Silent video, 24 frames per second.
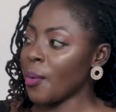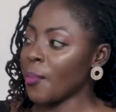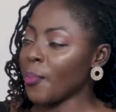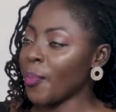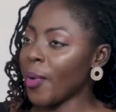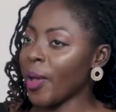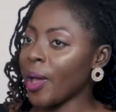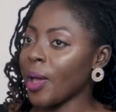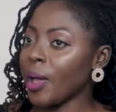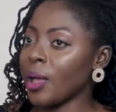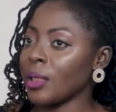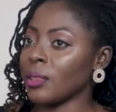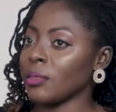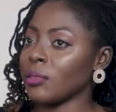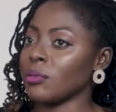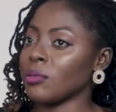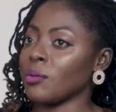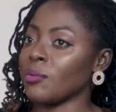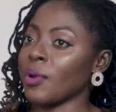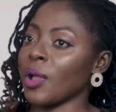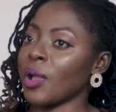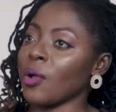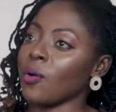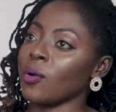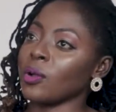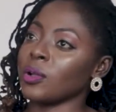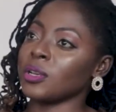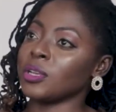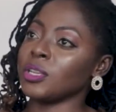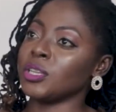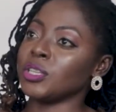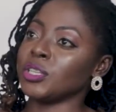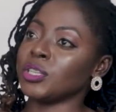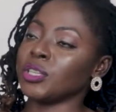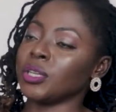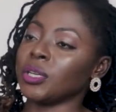but the
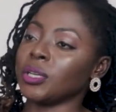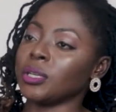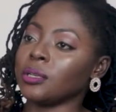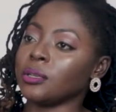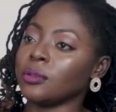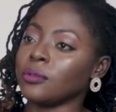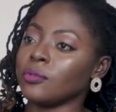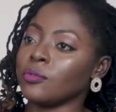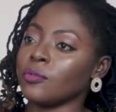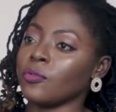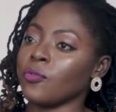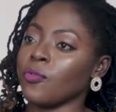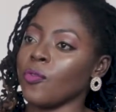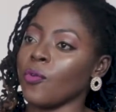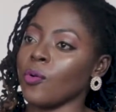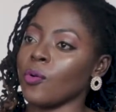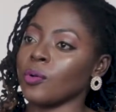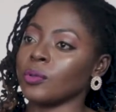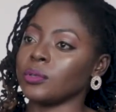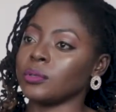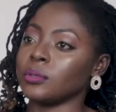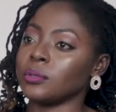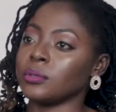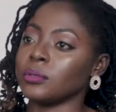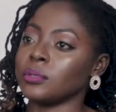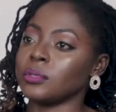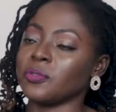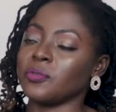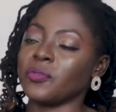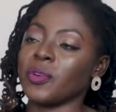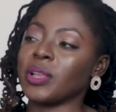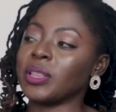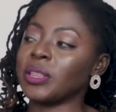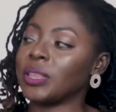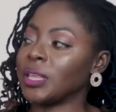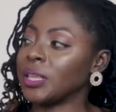recognition for
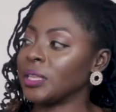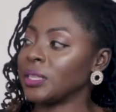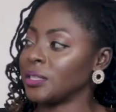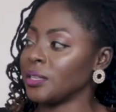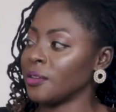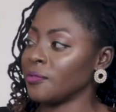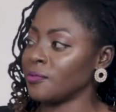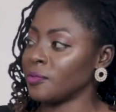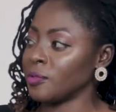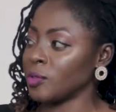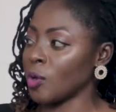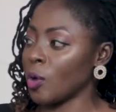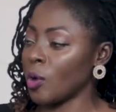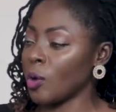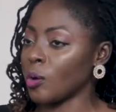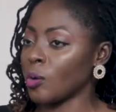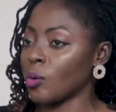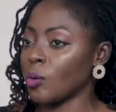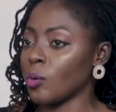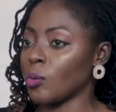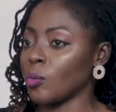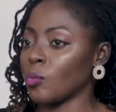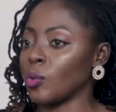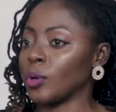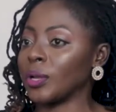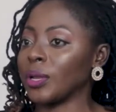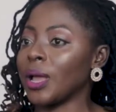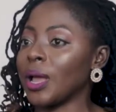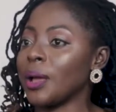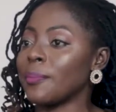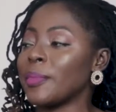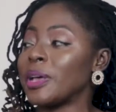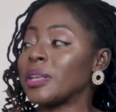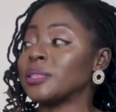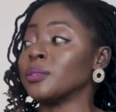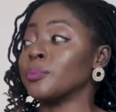different things I've done would
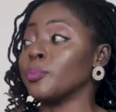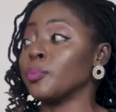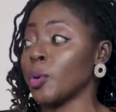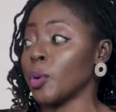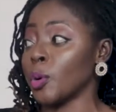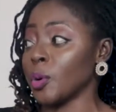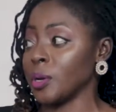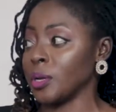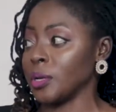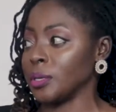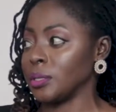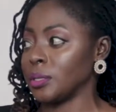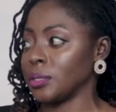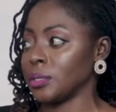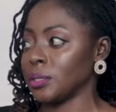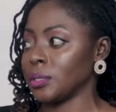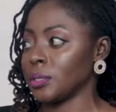come as a bonus.